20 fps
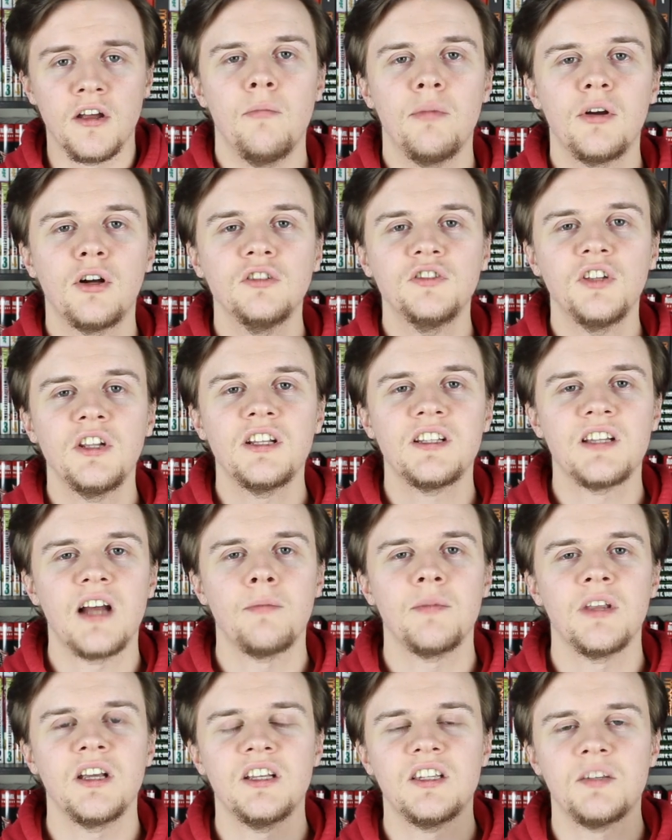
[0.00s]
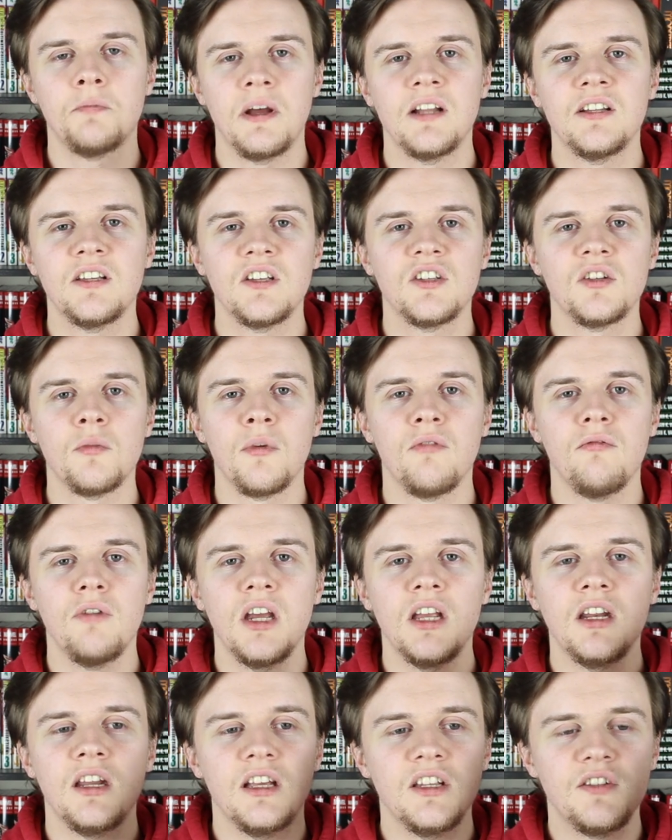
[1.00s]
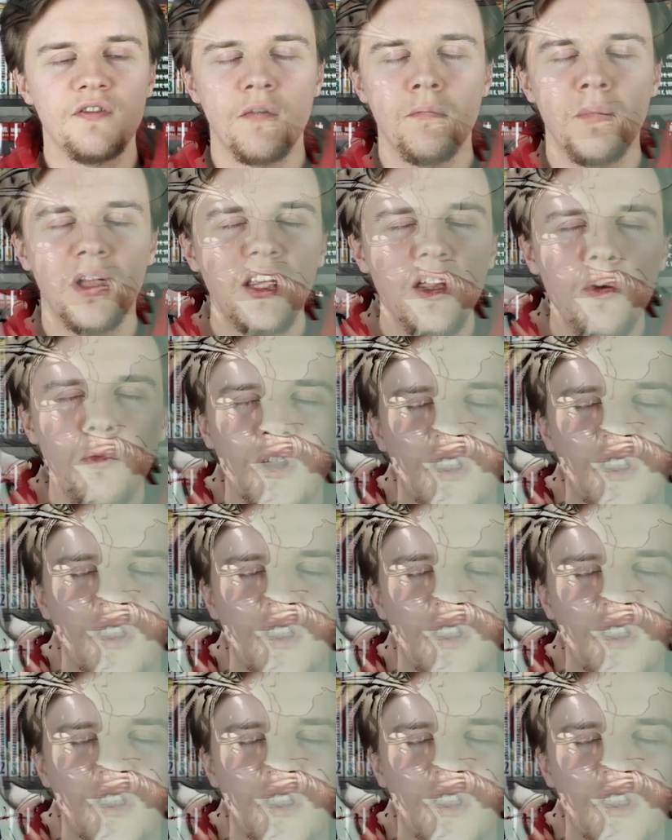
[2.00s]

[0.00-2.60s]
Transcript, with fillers: And because of the time that he spent as a marine, he's familiar